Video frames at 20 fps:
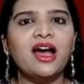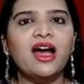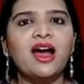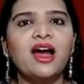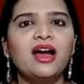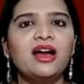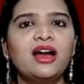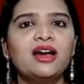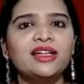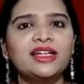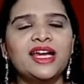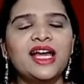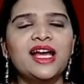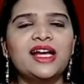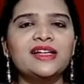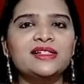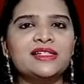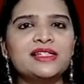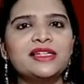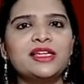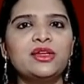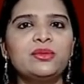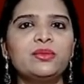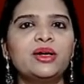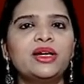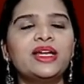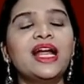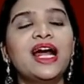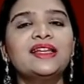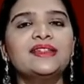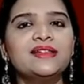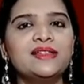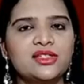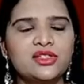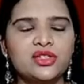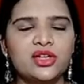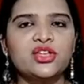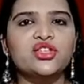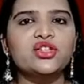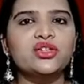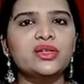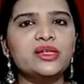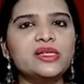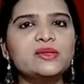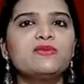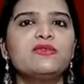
heart, lungs, liver, other structures,